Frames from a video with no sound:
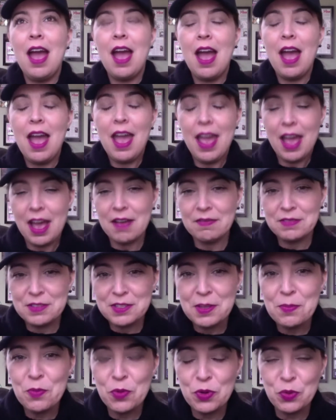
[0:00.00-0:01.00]
have
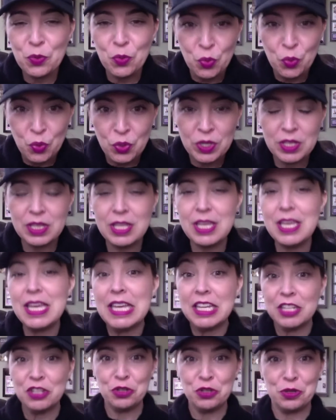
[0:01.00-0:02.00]
someone really
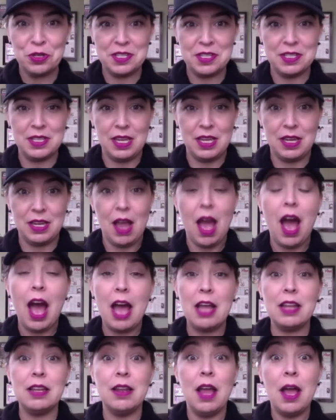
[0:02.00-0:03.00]
interesting
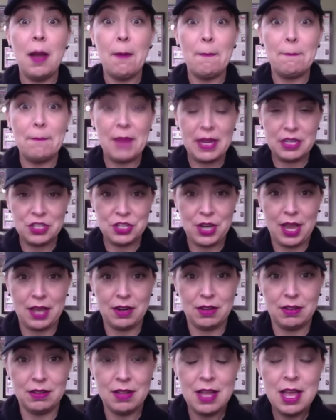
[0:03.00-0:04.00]
on my
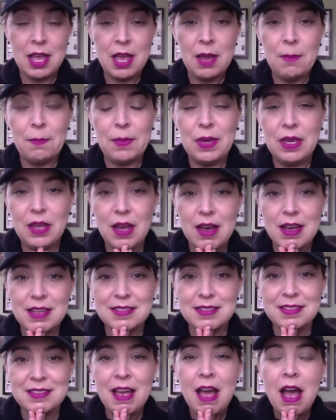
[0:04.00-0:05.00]
channel
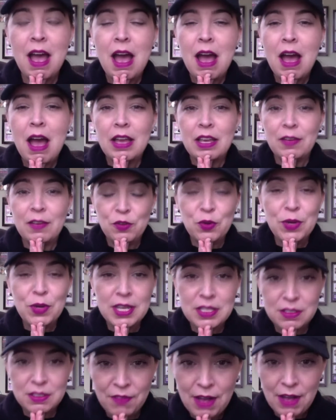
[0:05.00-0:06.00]
because if you
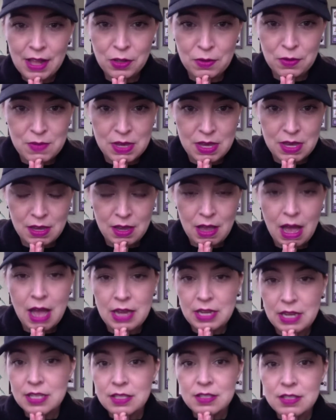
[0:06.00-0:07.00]
guys follow me
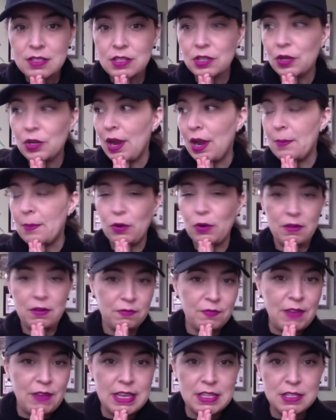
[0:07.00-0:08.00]
on Instagram or
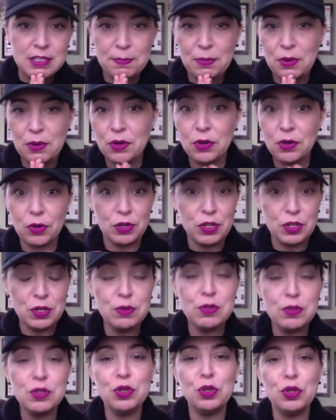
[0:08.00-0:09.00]
Facebook or
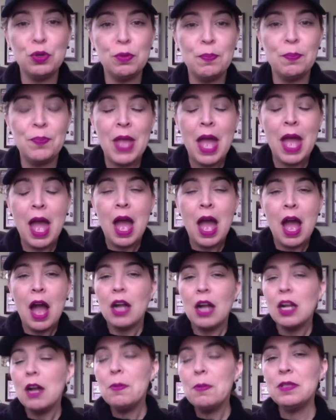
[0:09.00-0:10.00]
YouTube,
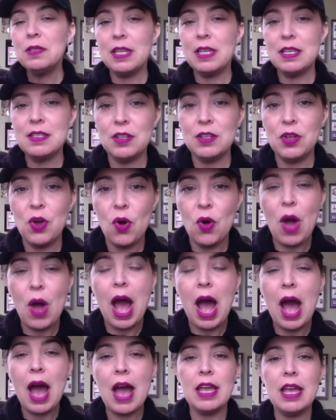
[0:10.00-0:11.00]
a couple of days ago,
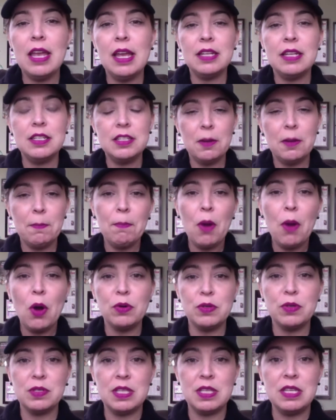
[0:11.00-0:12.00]
I ended up
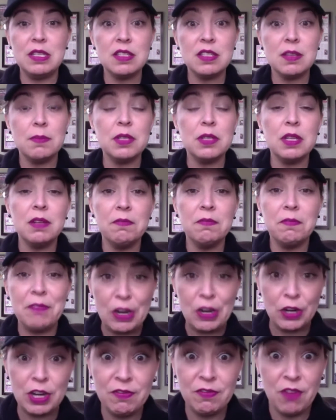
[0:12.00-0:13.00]
posting something
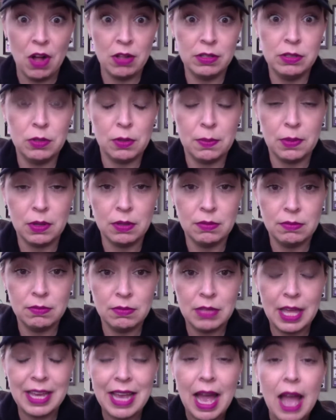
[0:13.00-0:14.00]
very vulnerable.
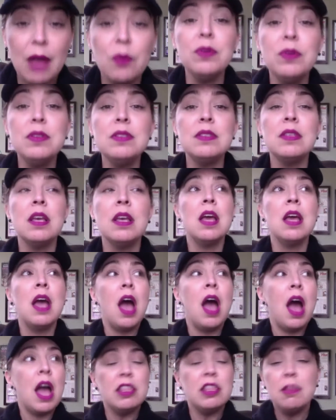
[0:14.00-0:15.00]
Like I was
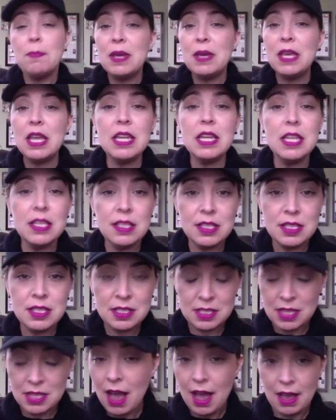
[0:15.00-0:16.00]
in the beginning
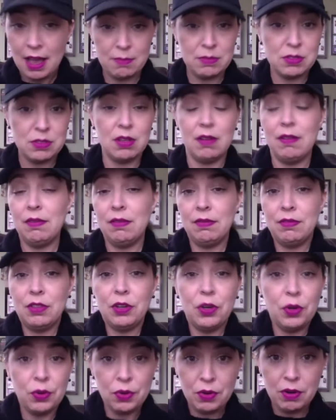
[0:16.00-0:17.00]
times of the
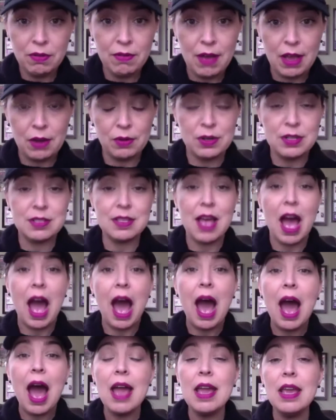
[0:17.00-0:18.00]
coronavirus,
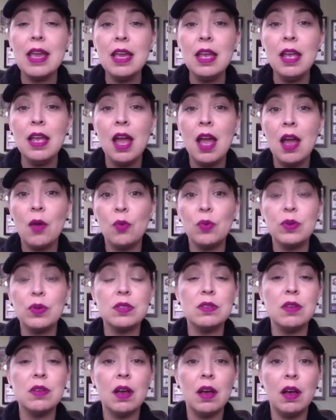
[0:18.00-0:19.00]
I
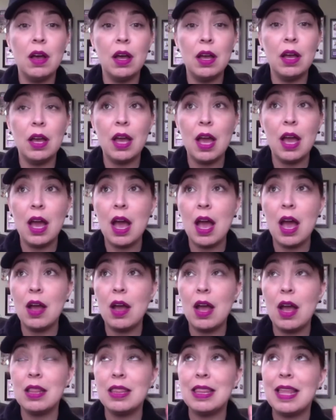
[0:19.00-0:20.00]
was
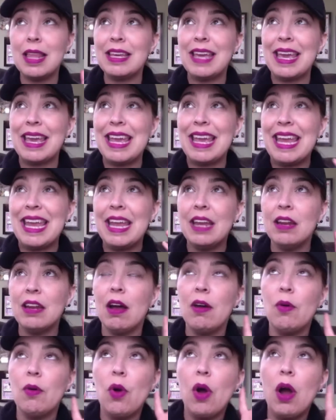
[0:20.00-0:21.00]
like
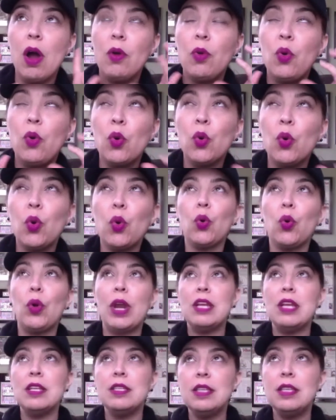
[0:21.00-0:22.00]
a
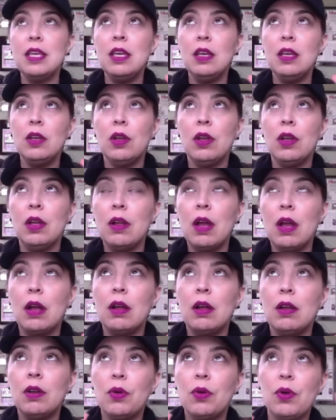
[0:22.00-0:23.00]
crazy,
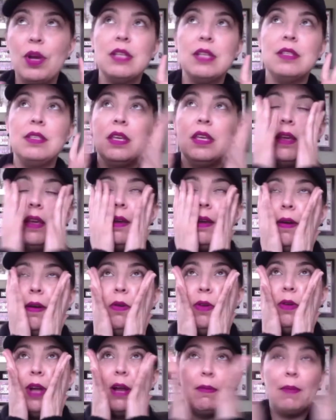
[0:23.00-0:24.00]

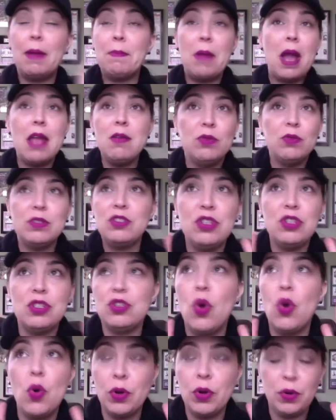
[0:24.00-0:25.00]
oh God, my mind was just
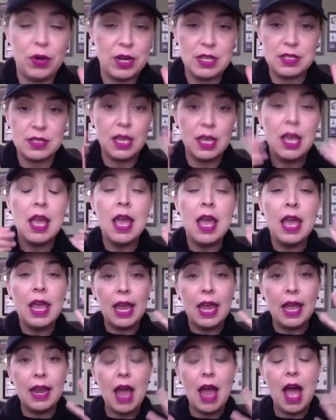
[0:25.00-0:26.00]
going crazy.
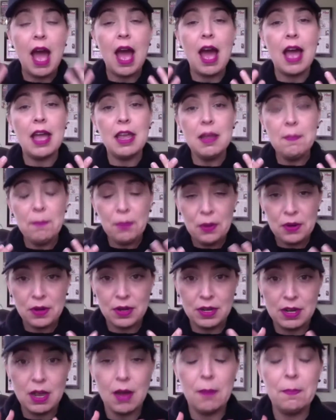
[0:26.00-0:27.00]
And I put
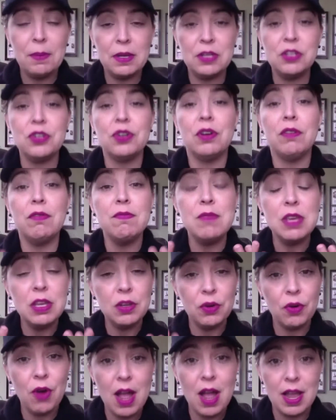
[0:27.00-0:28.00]
a picture of me
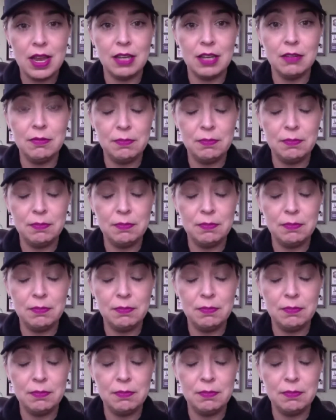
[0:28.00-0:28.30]
crying,